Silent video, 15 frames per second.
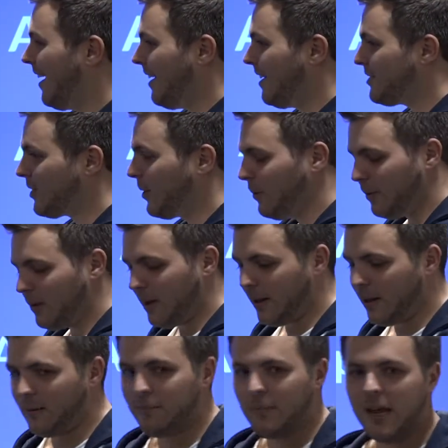So
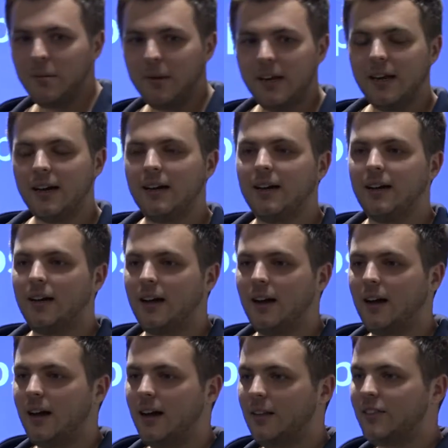maybe
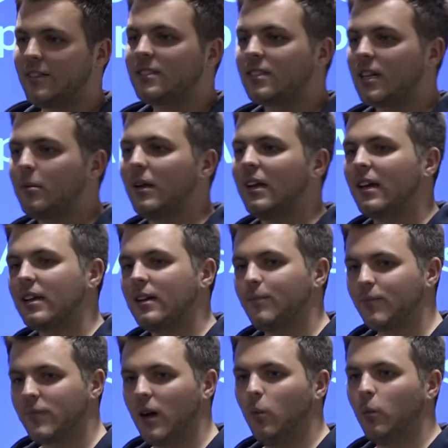this is going to be like
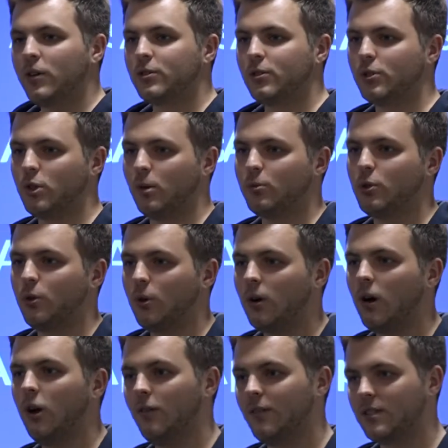a whistle-stop
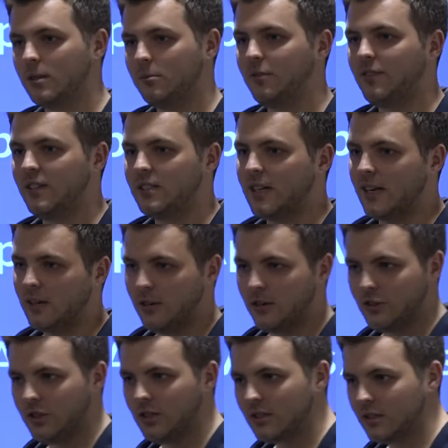tour over some of these
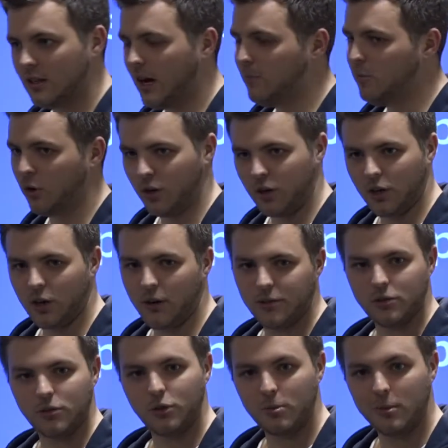technologies. I'm not going to go into too